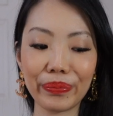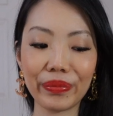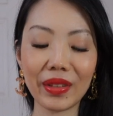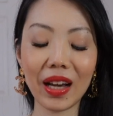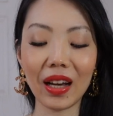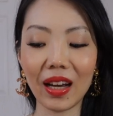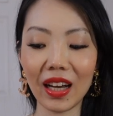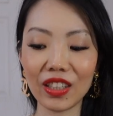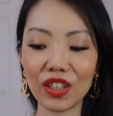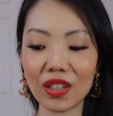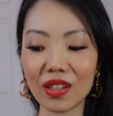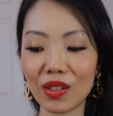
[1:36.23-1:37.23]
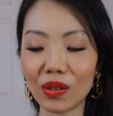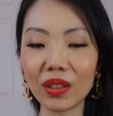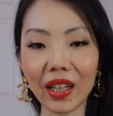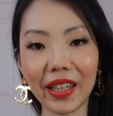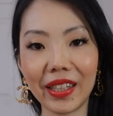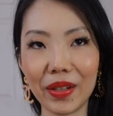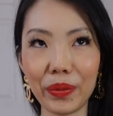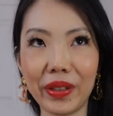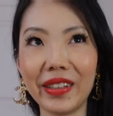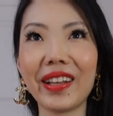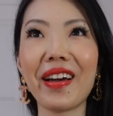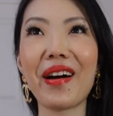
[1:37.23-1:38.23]
yeah, I just don't like it
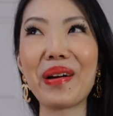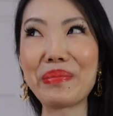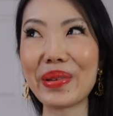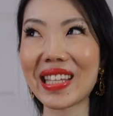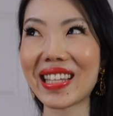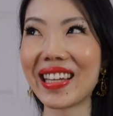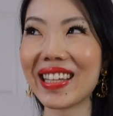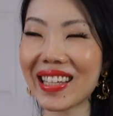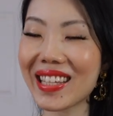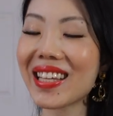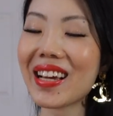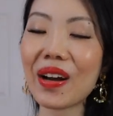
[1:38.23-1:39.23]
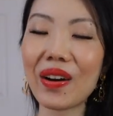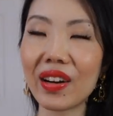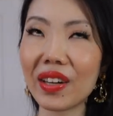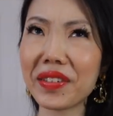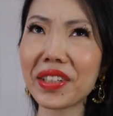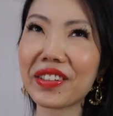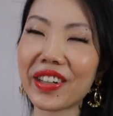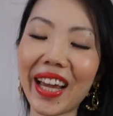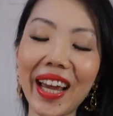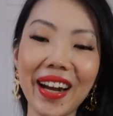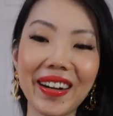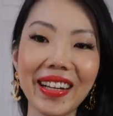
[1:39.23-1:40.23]
when they are misses or even gray
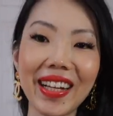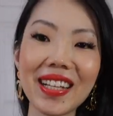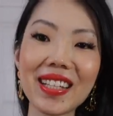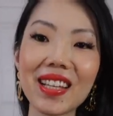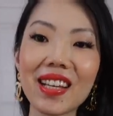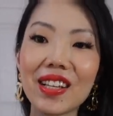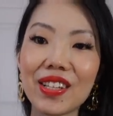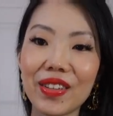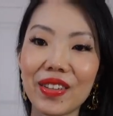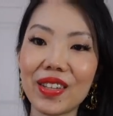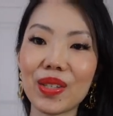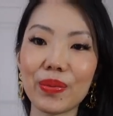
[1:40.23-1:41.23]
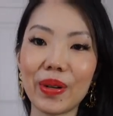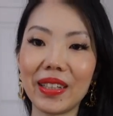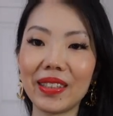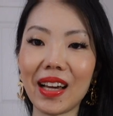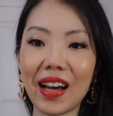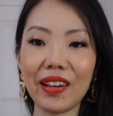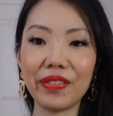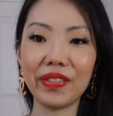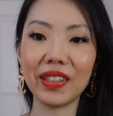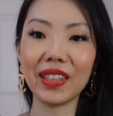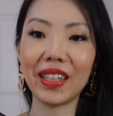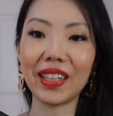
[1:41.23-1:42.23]
areas. So this one I
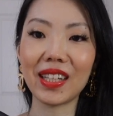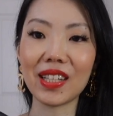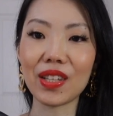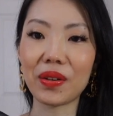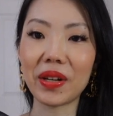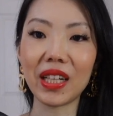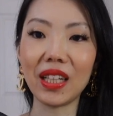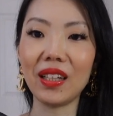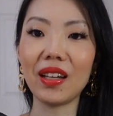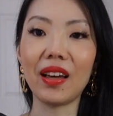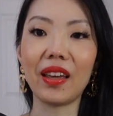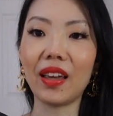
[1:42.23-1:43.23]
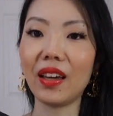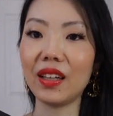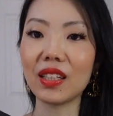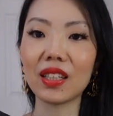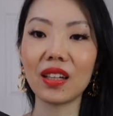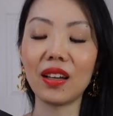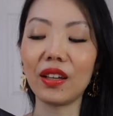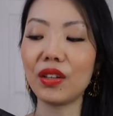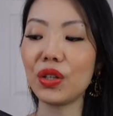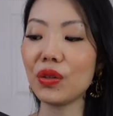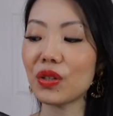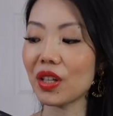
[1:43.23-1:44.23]
feel like is already a hit, a
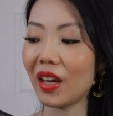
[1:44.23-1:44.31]
huge